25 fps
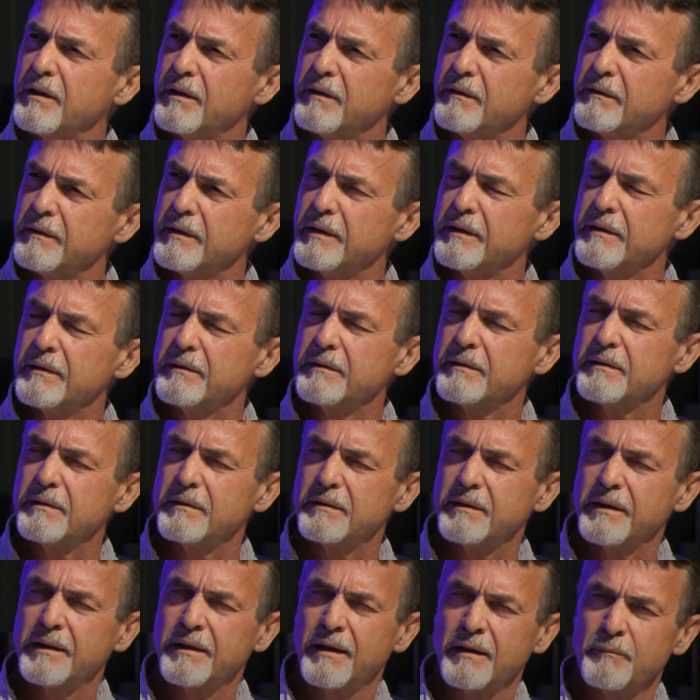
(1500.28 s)
to me,
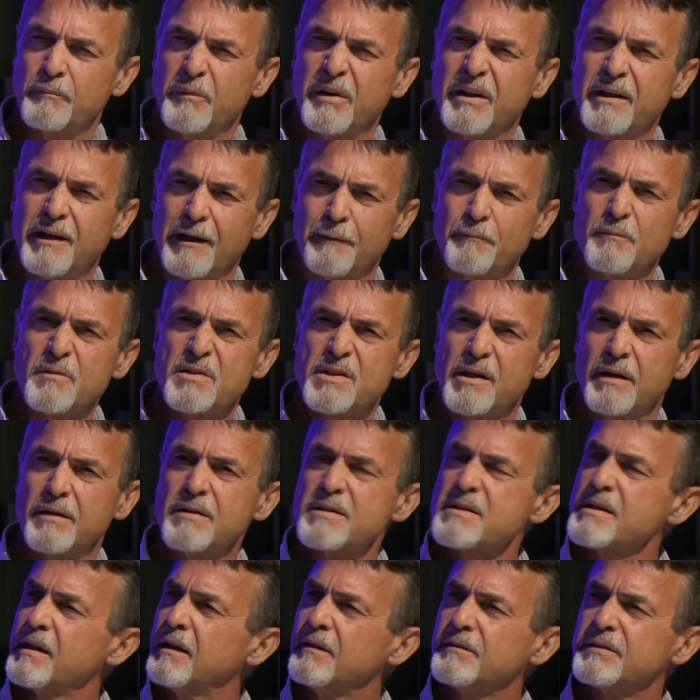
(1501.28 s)
that I'd become
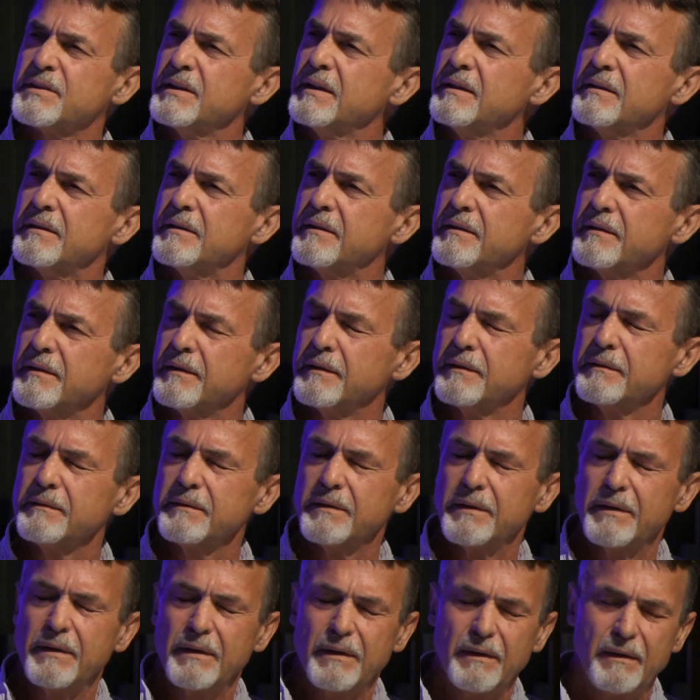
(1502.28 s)
so self-centered.
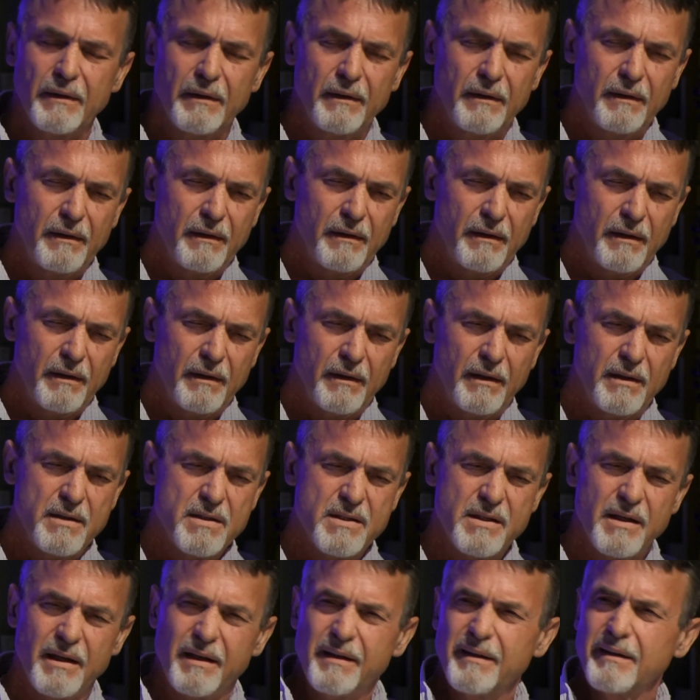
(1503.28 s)

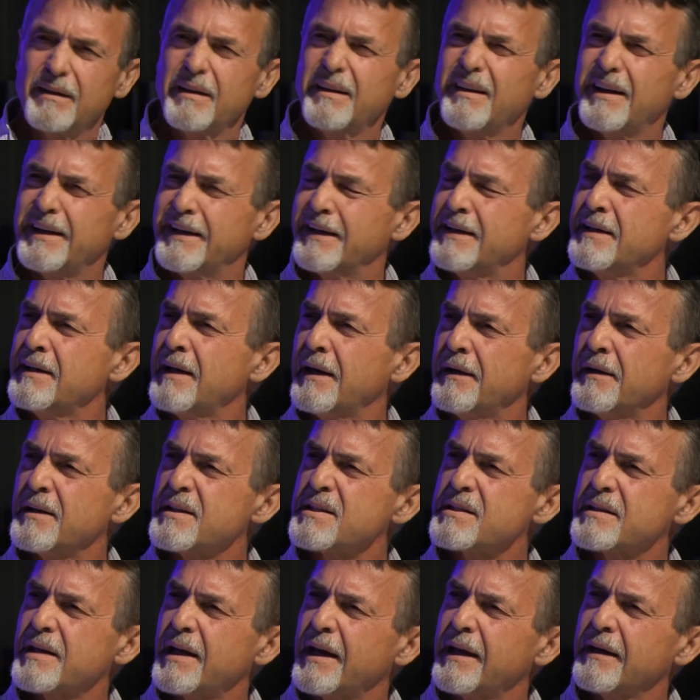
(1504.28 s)
And secondly, I didn't
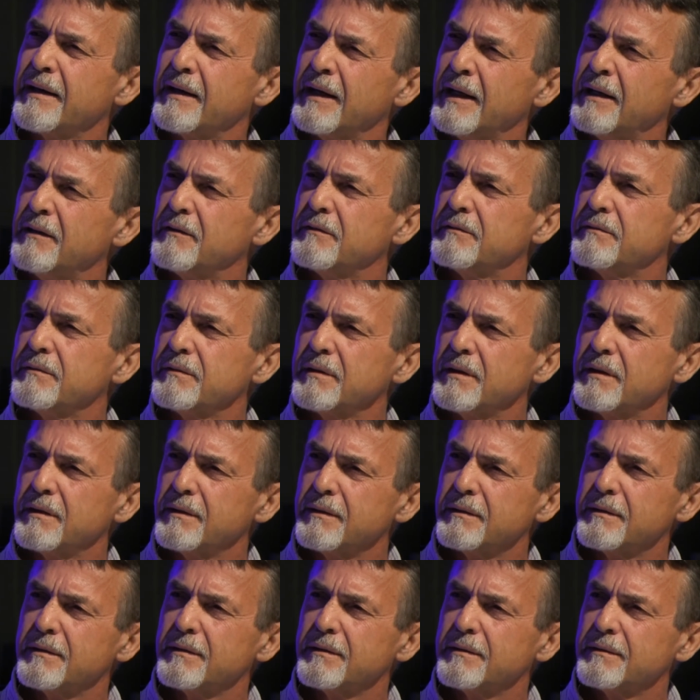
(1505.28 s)
understand love.
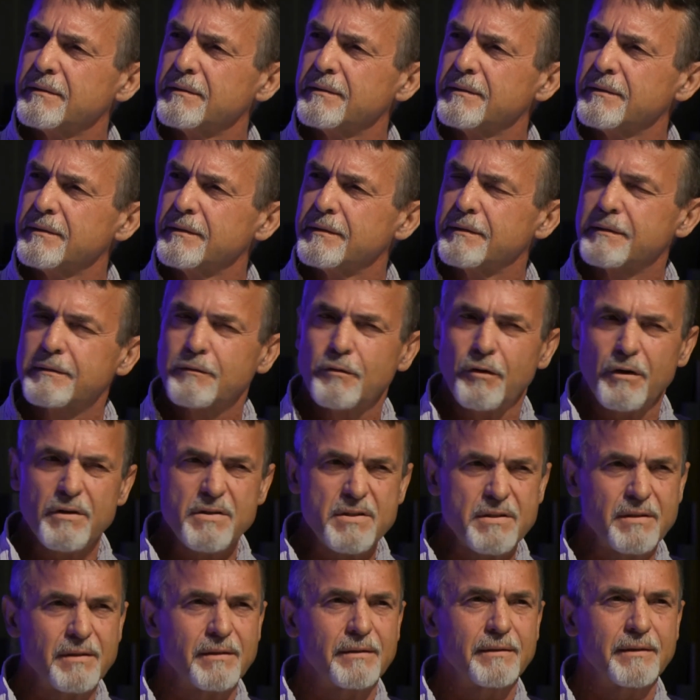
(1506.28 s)

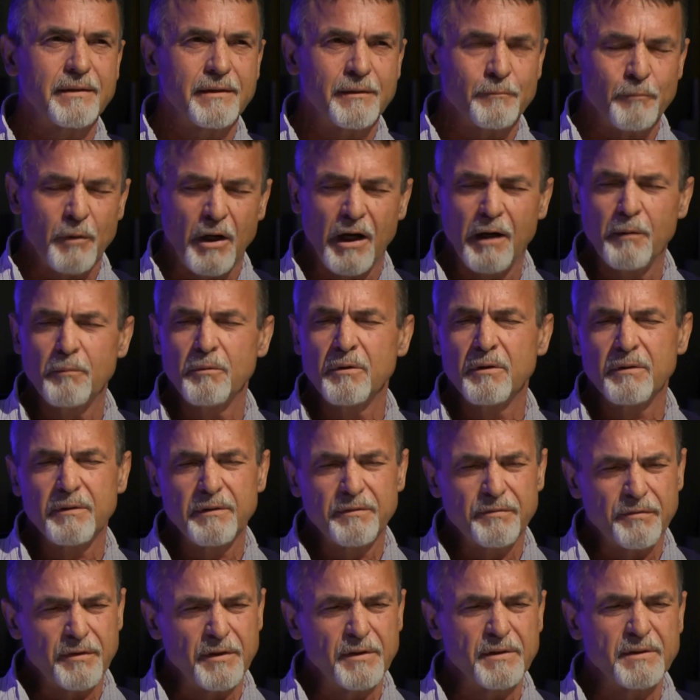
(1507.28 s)
Constantly the
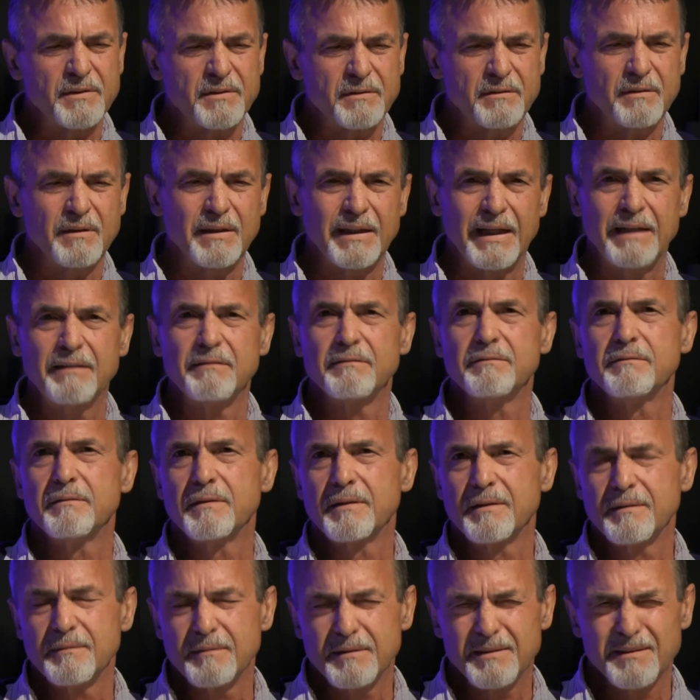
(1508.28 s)
Bible refers to love,
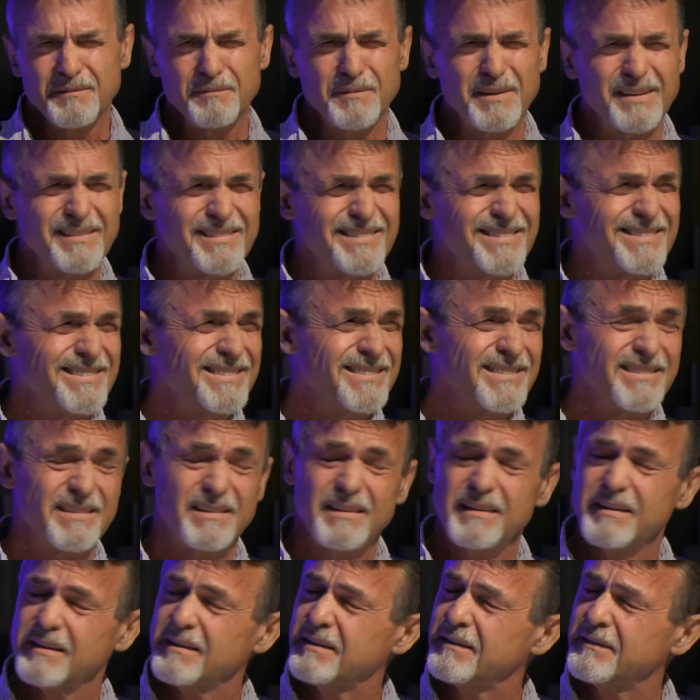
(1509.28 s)
but
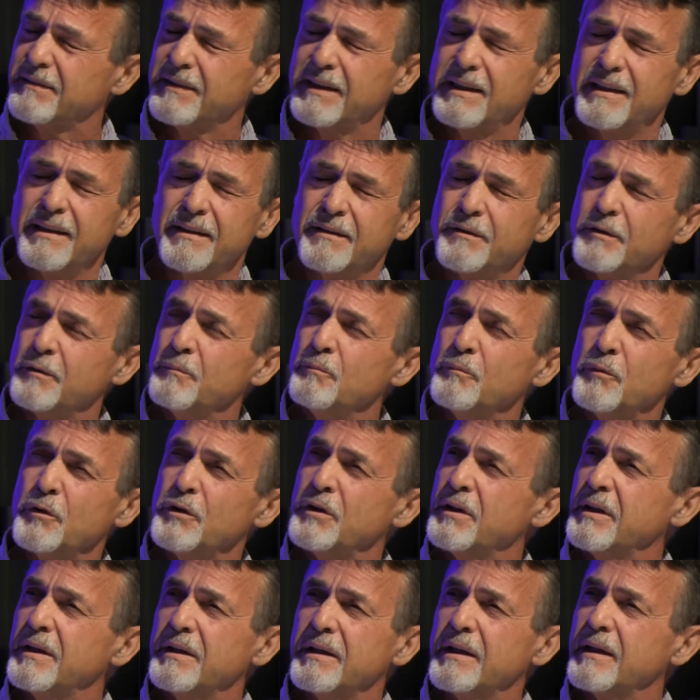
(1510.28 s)
really couldn't
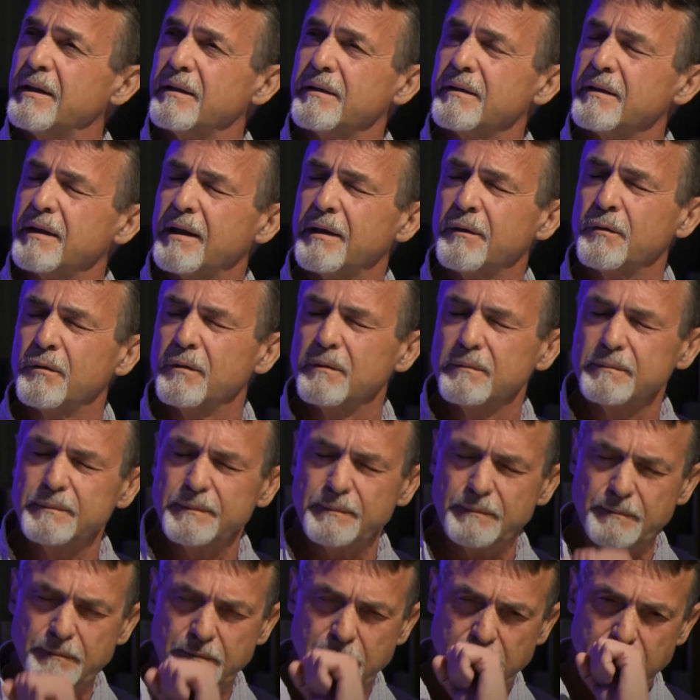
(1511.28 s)
put it together at all.
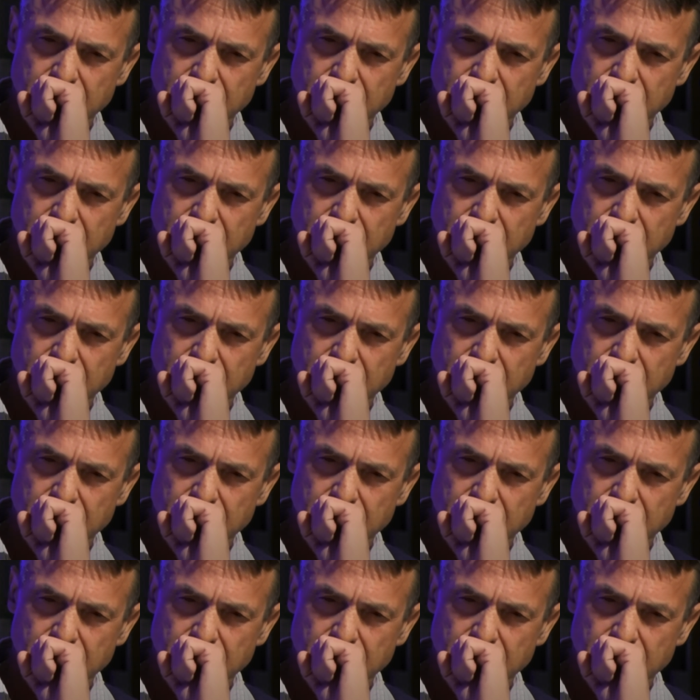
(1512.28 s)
